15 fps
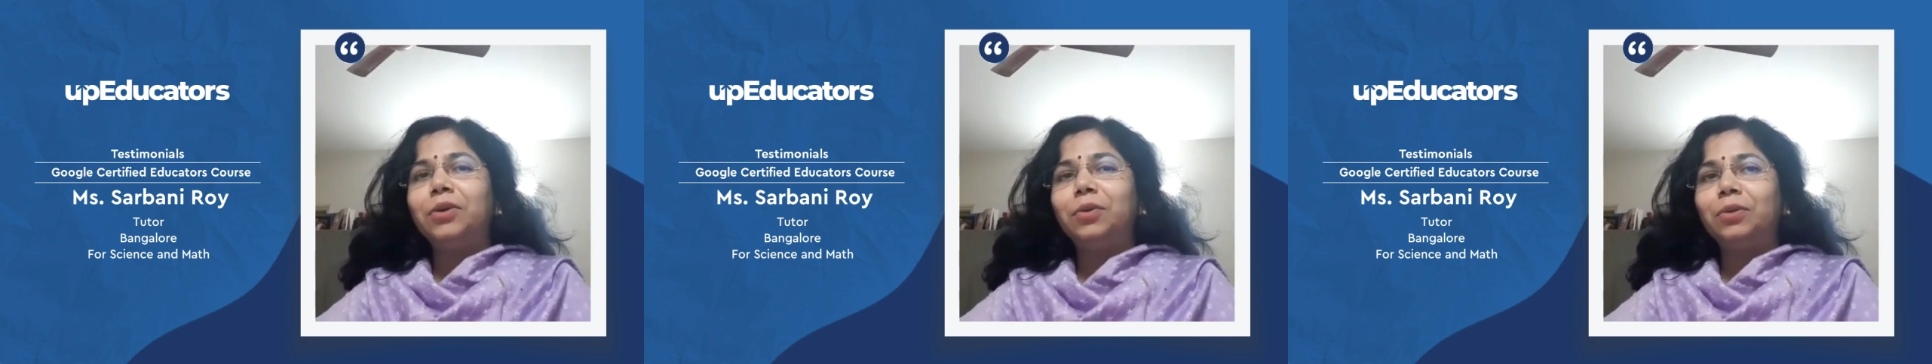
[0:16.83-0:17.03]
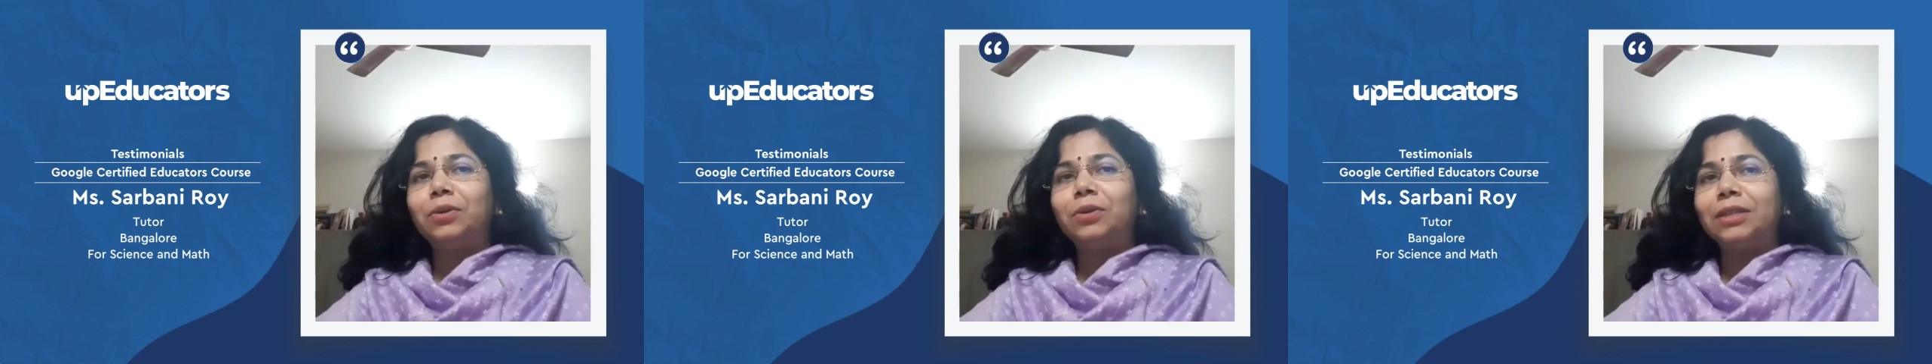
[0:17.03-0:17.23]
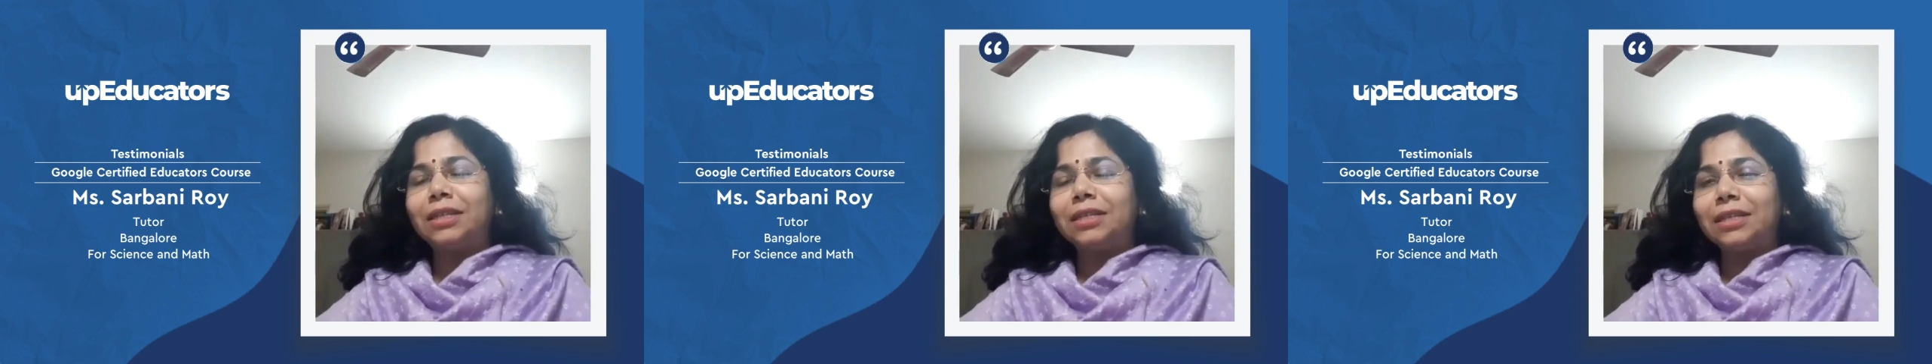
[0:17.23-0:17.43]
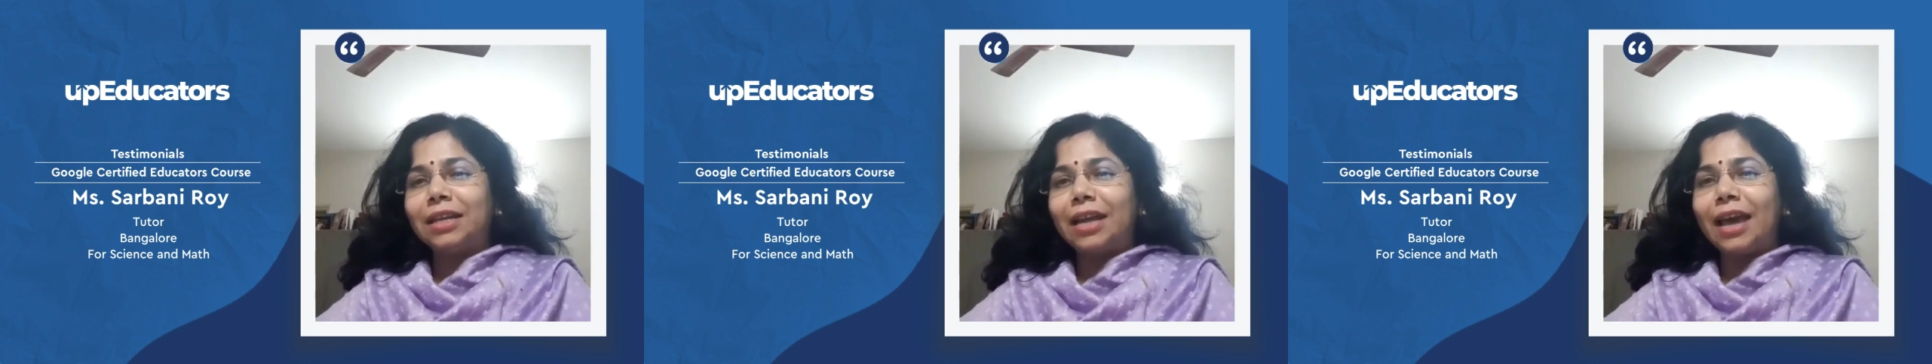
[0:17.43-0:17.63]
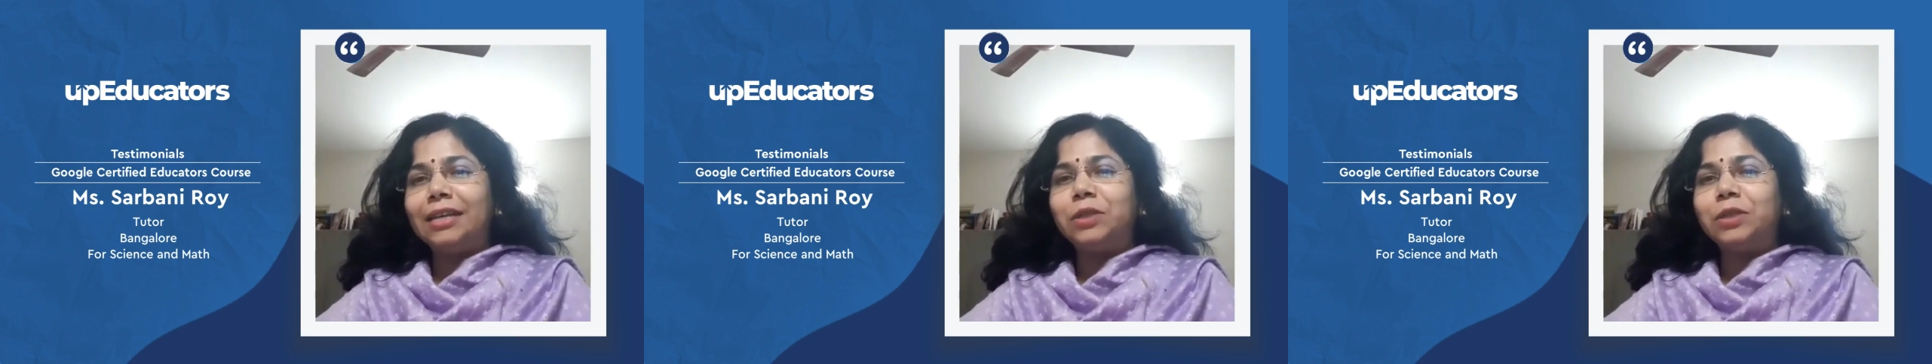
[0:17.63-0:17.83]
you know, such a
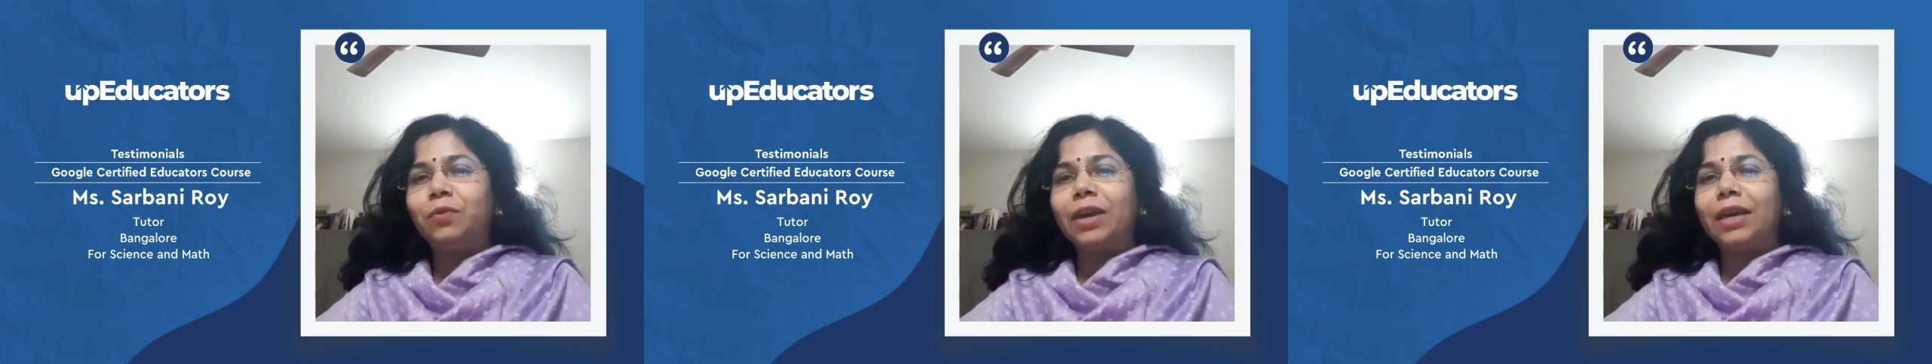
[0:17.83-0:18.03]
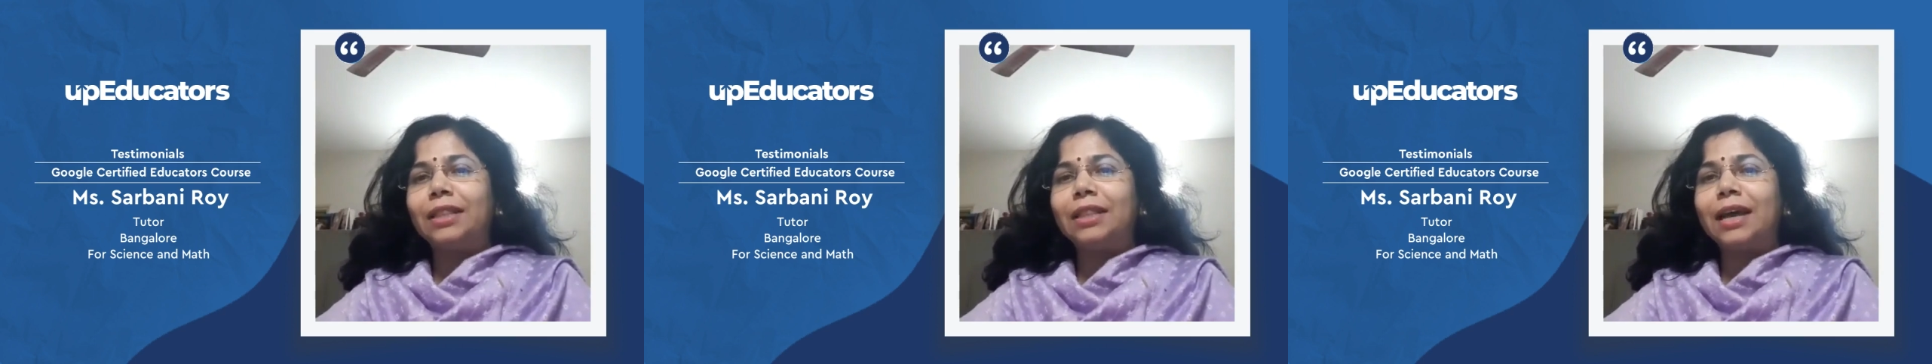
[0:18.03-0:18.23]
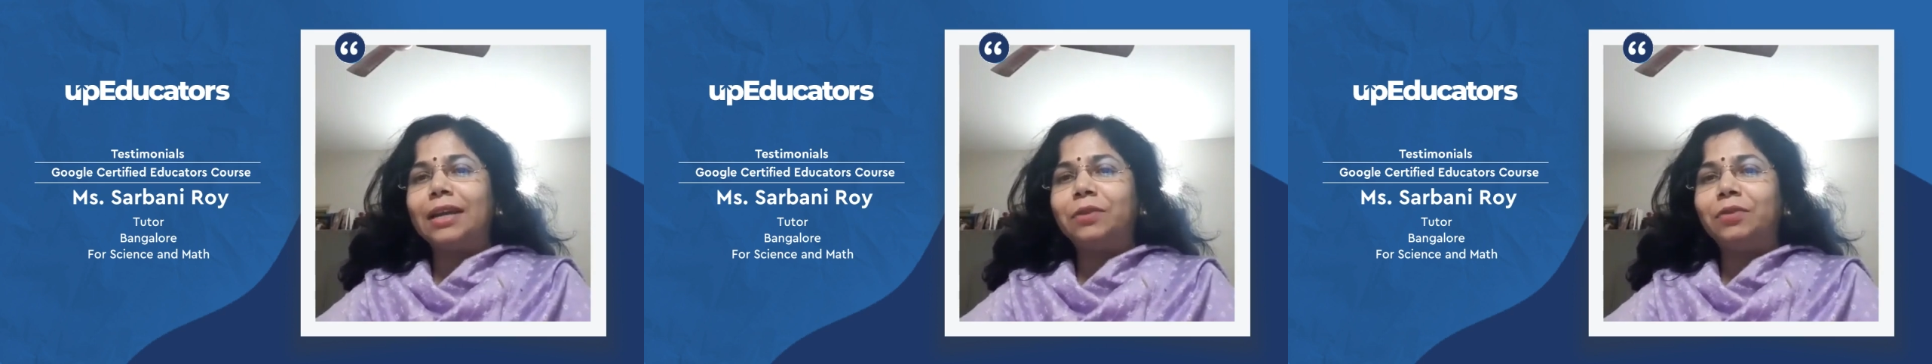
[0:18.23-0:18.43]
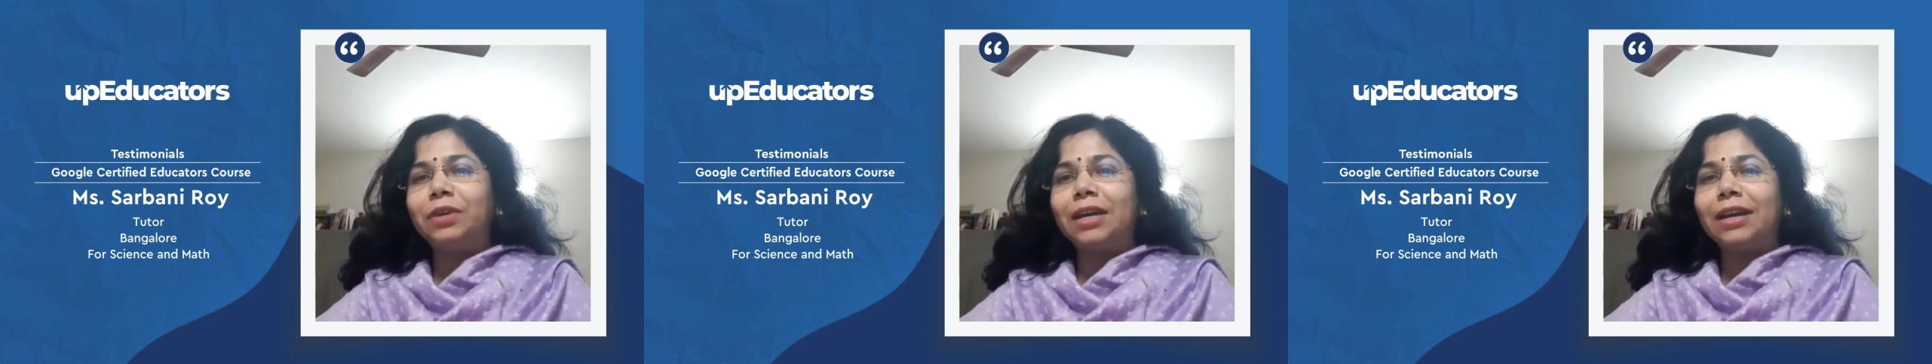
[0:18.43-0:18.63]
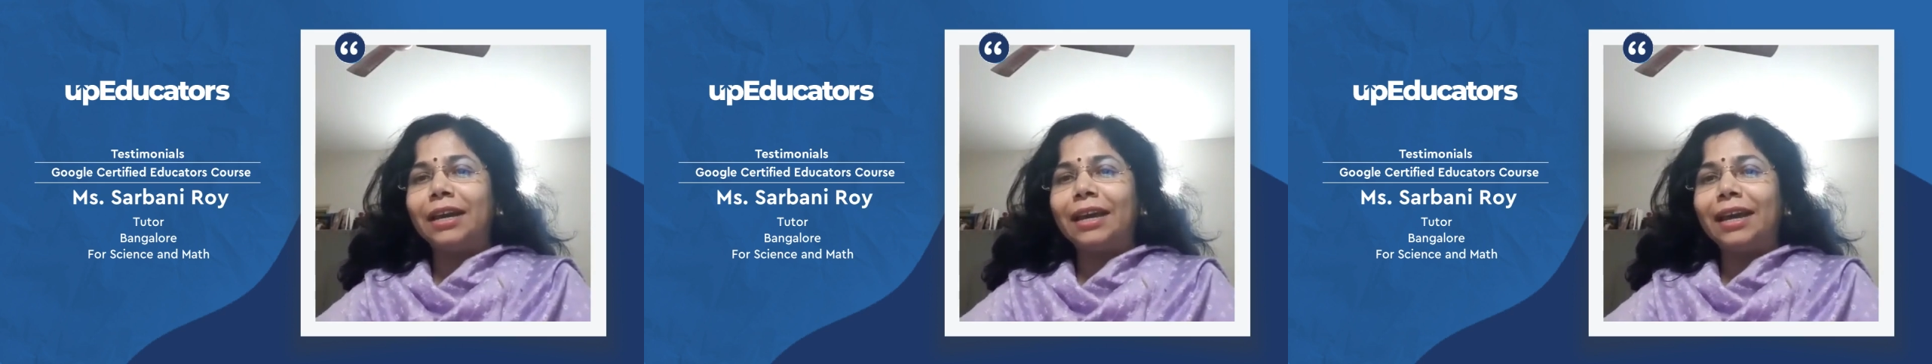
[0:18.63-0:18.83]
nice way that
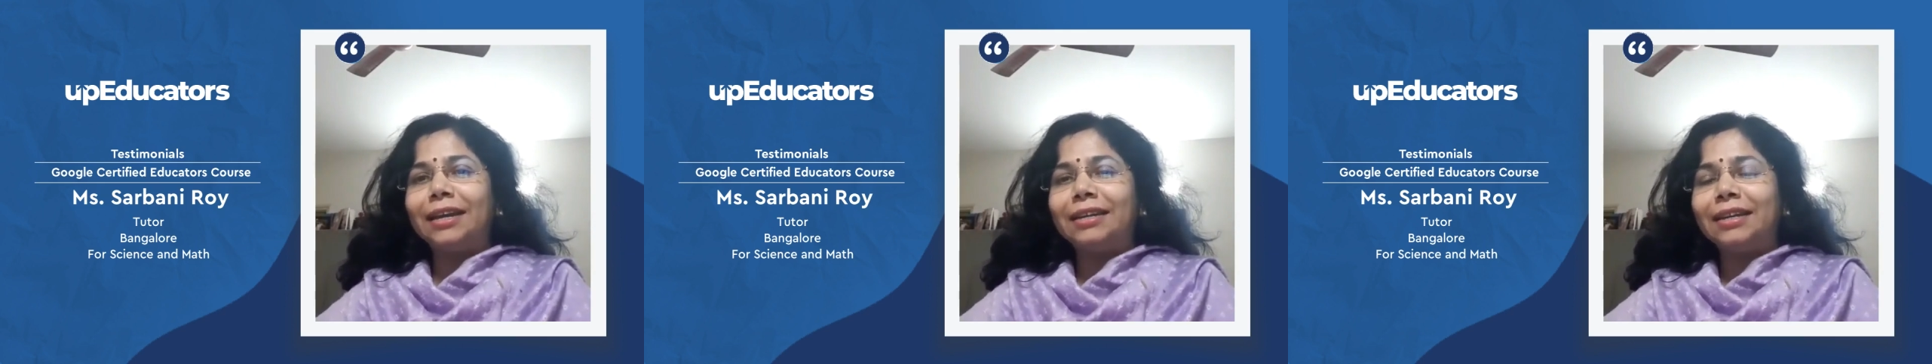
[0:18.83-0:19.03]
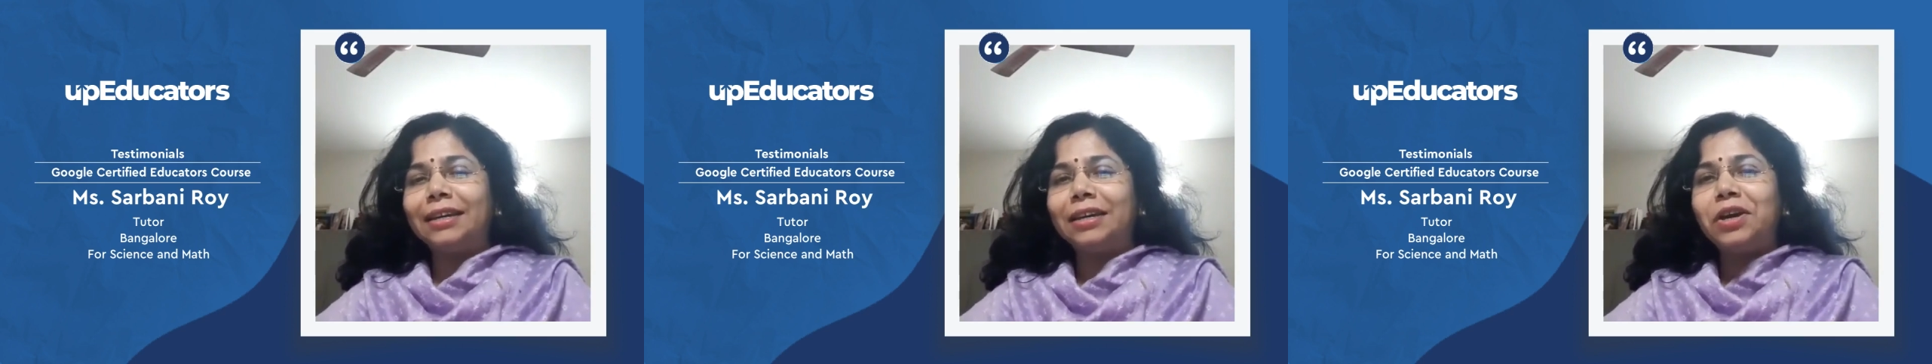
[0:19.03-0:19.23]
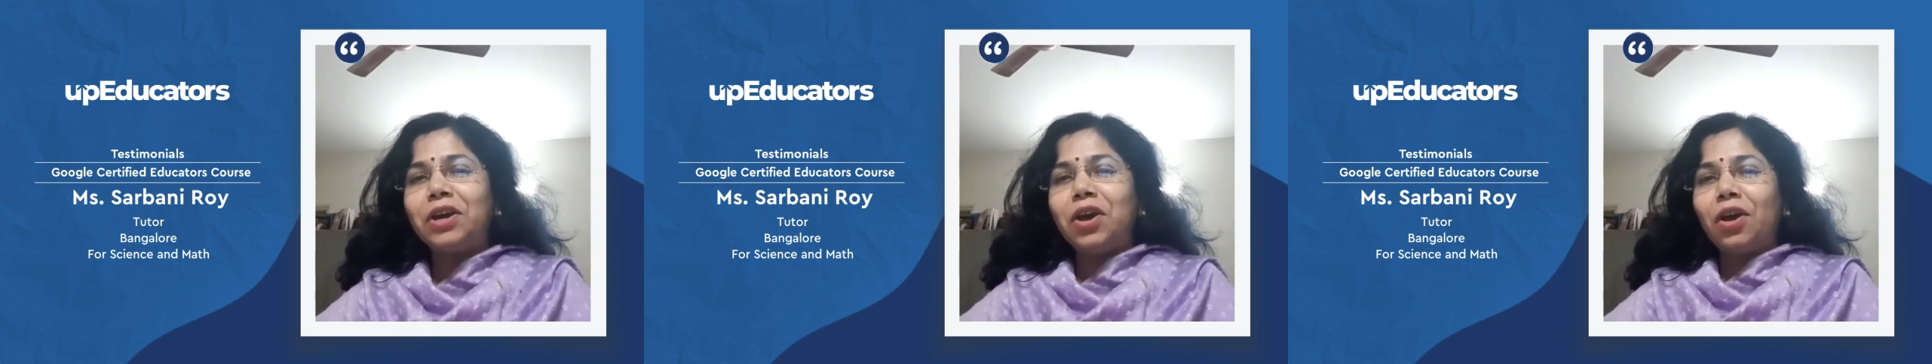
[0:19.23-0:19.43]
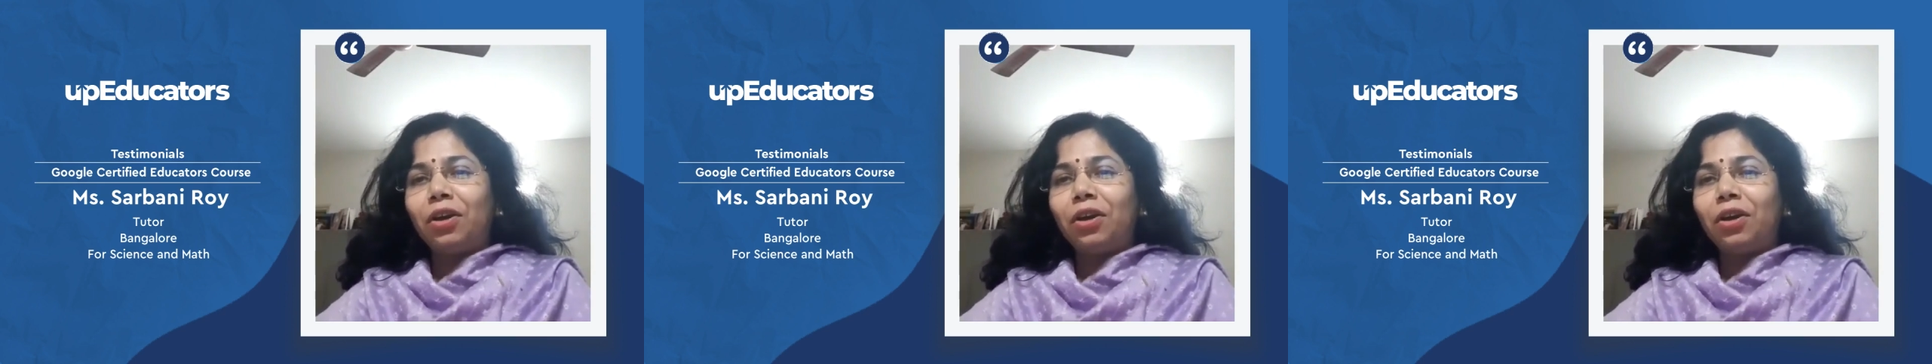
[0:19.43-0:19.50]
we are getting